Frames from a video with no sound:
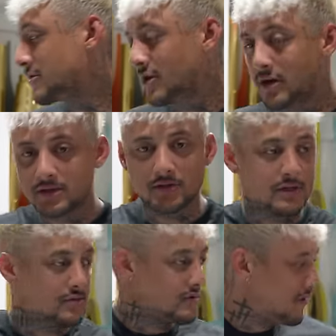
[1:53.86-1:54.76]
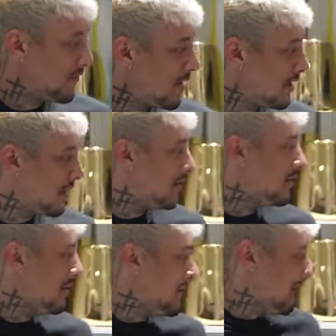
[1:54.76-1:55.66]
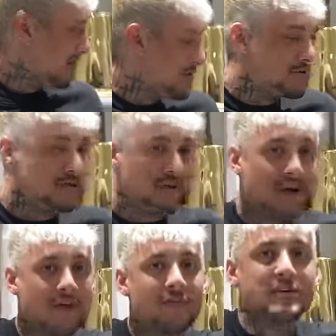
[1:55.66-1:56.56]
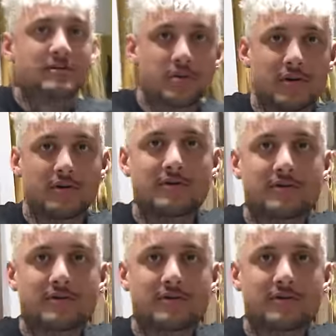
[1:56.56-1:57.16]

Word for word: started. So this was the fucking, this was the office, bro.